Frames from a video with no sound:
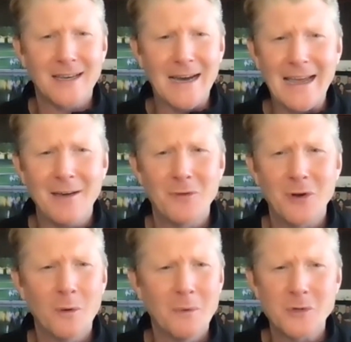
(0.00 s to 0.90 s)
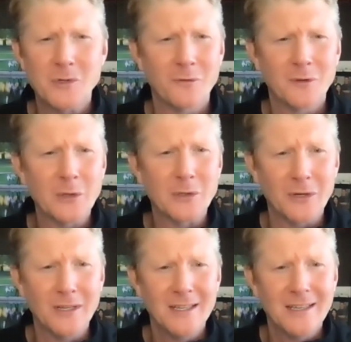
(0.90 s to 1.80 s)
I have no emotional
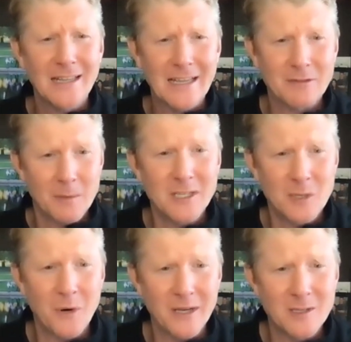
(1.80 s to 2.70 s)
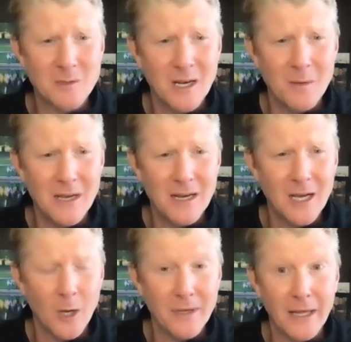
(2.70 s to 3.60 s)
filter. Like if somebody surprises me in a
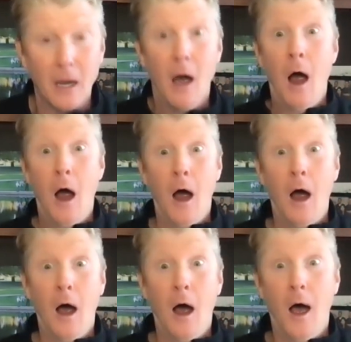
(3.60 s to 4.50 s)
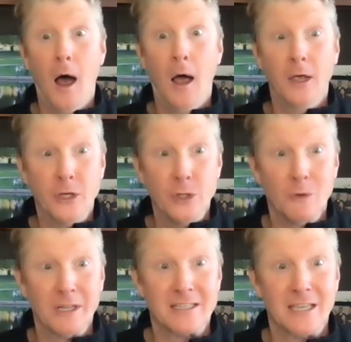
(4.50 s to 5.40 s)
meeting, I'll be like, you
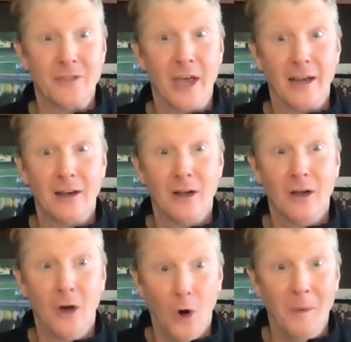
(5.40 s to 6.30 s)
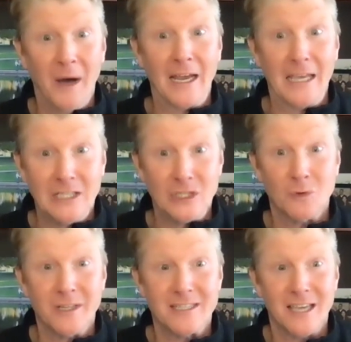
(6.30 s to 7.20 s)
really said that. Oh my, he just
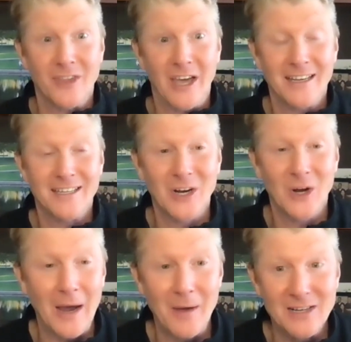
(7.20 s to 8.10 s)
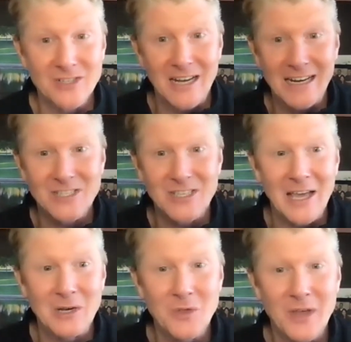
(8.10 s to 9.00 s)
really said that. I just
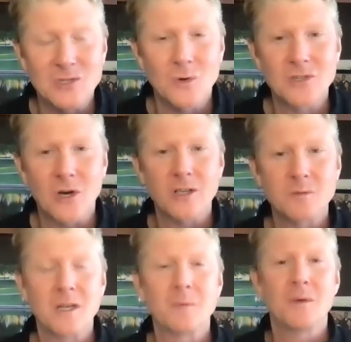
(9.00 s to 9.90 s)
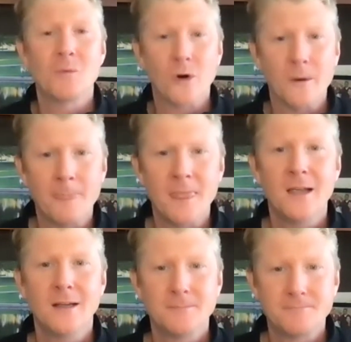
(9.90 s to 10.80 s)
can't do that. So it's caused me to be more
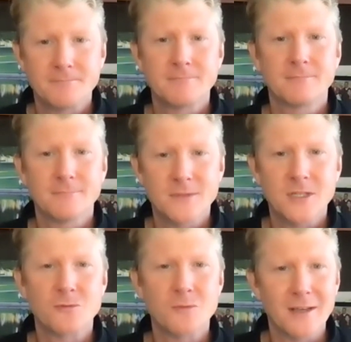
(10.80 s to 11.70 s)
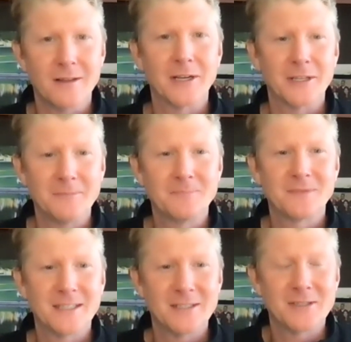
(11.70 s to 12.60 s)
just regulated.
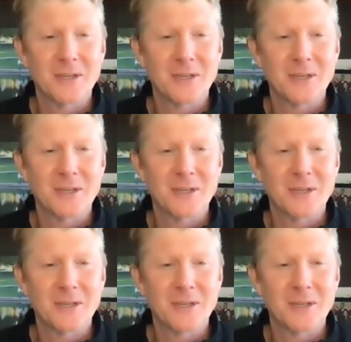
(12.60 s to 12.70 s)
And so